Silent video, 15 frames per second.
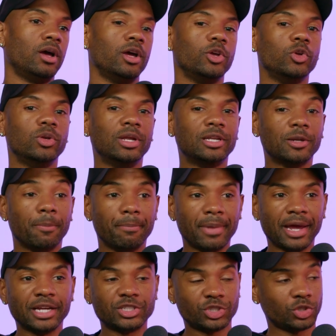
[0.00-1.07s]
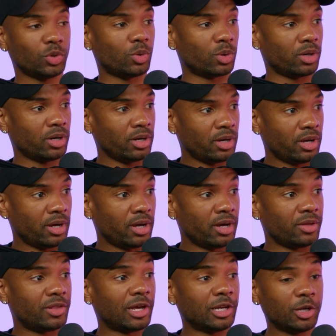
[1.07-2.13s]
You need to make sure
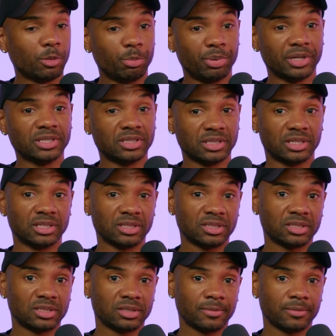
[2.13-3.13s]
that your business